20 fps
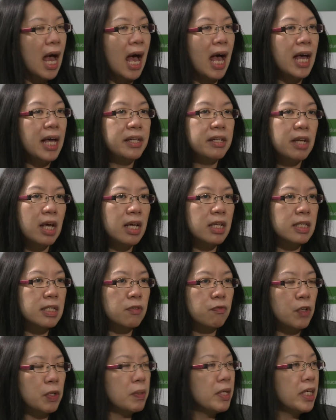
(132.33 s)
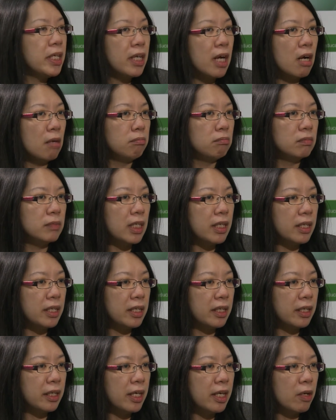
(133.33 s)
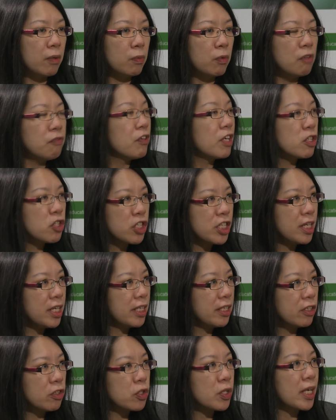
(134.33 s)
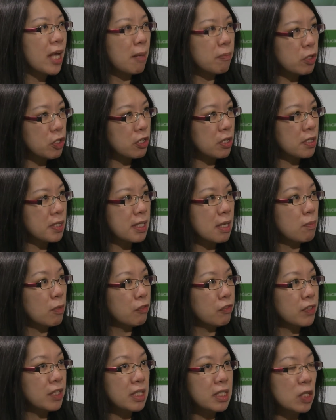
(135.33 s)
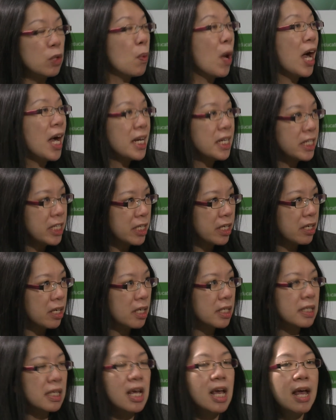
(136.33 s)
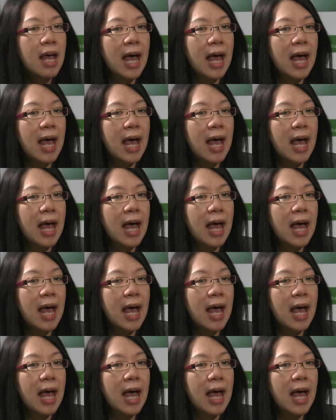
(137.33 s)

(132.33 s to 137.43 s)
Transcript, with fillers: and it's very um, a, a refreshing to to capture some of the new ideas,